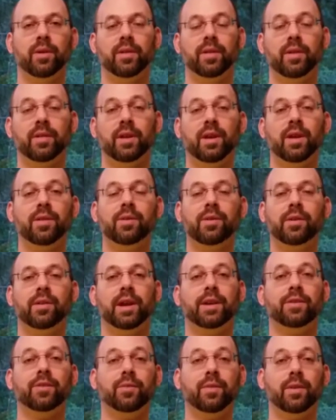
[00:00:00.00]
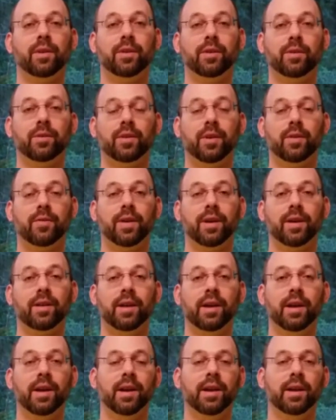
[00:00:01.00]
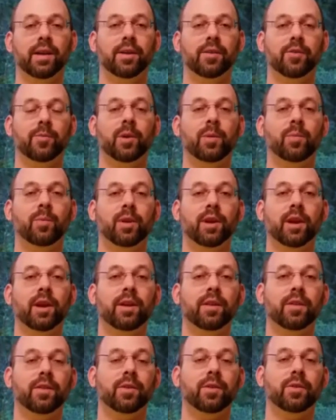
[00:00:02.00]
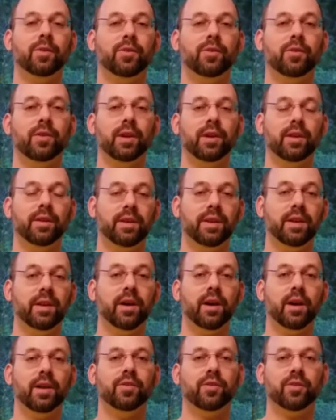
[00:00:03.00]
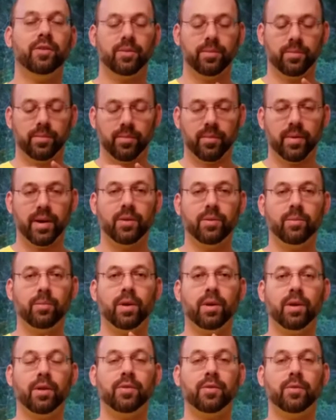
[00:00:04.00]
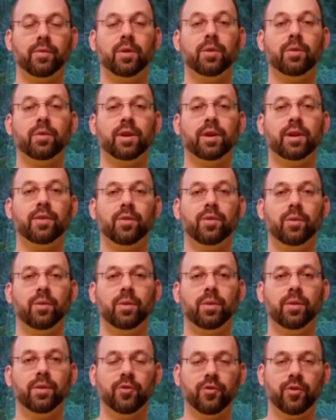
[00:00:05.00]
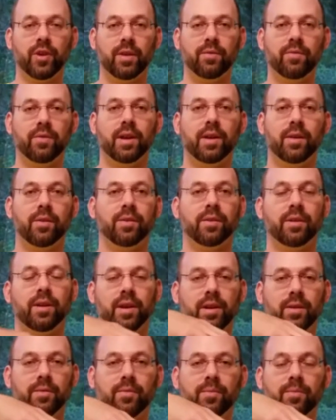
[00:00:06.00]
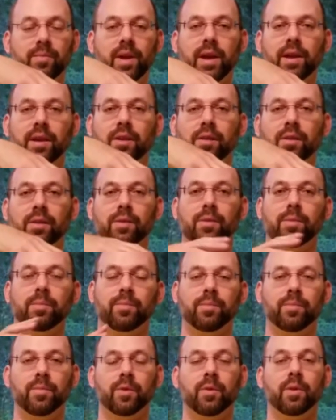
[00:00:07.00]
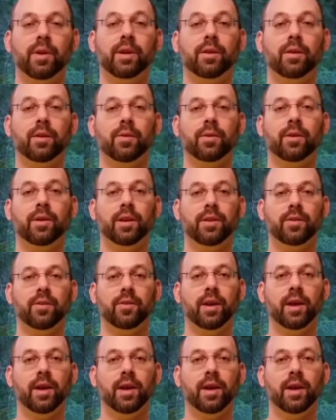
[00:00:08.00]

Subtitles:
And then the other class of videos I find is people getting those dehusked round balls of coconuts or the shaved down kind of angular green coconuts